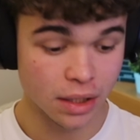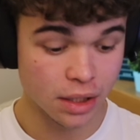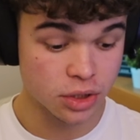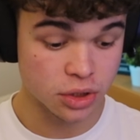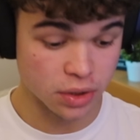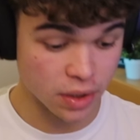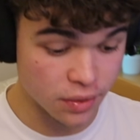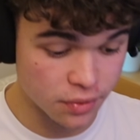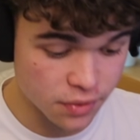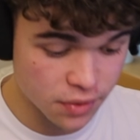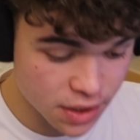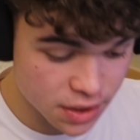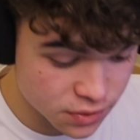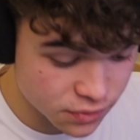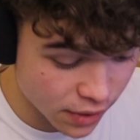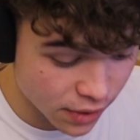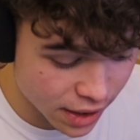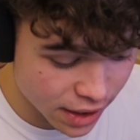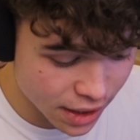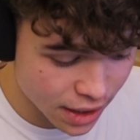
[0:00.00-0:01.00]
Literally
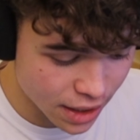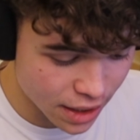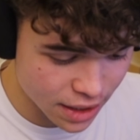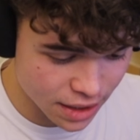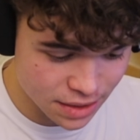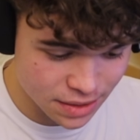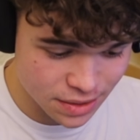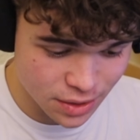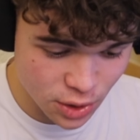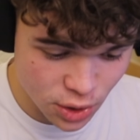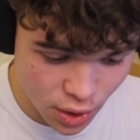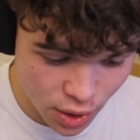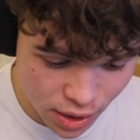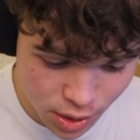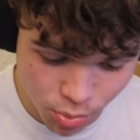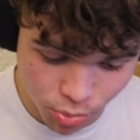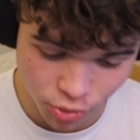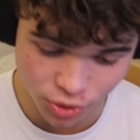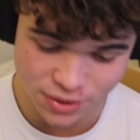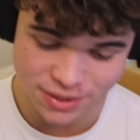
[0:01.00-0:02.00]
this right here is the
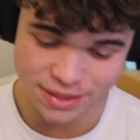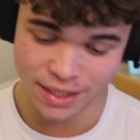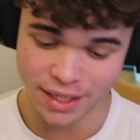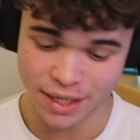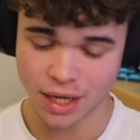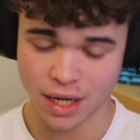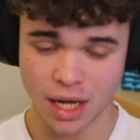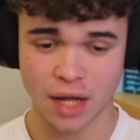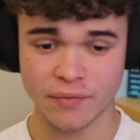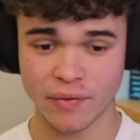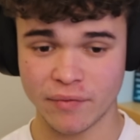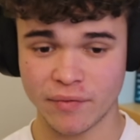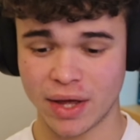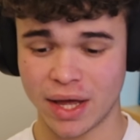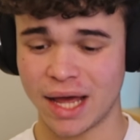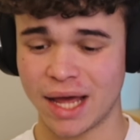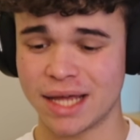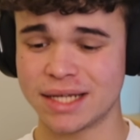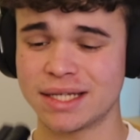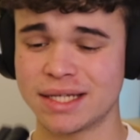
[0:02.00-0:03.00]
only prosthetic I've ever
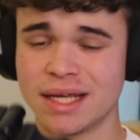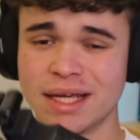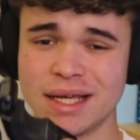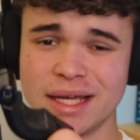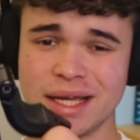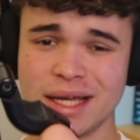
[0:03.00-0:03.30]
had.